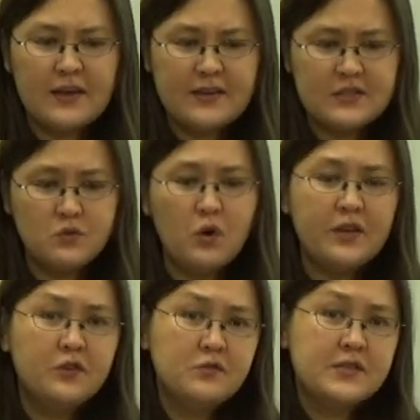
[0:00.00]
Is
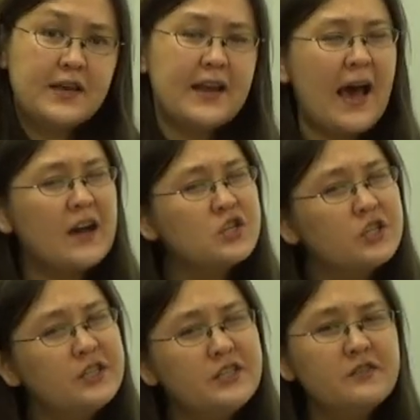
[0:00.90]
what you said
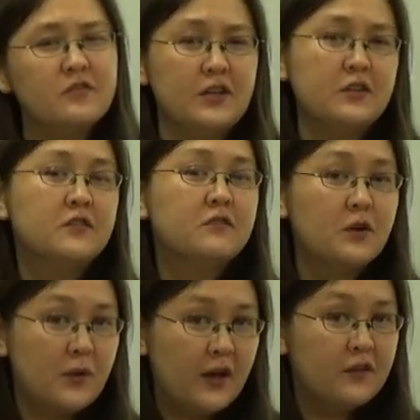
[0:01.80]
actually different
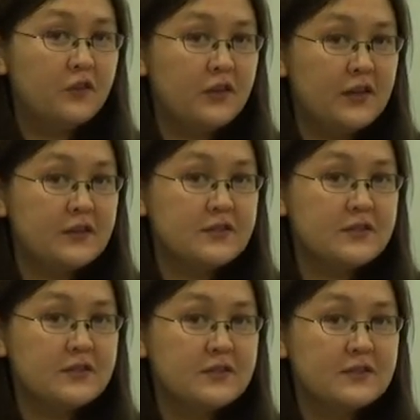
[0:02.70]
from other
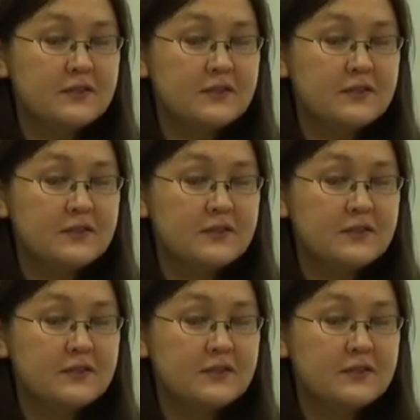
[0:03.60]
things?